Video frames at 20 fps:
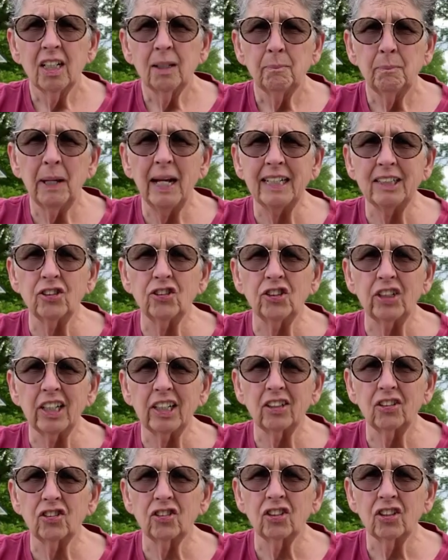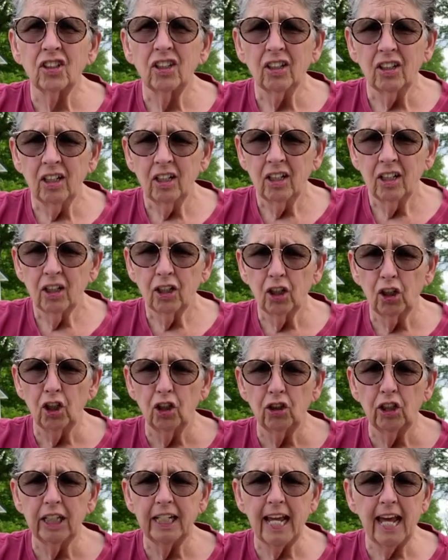paint sticks,
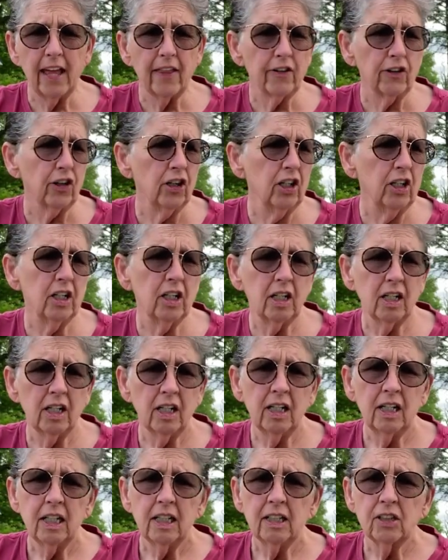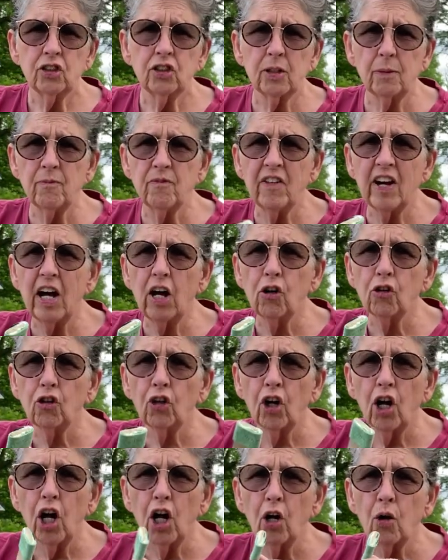glued together, some
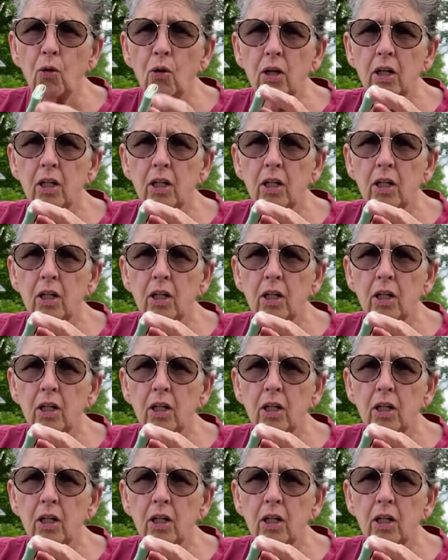Velcro,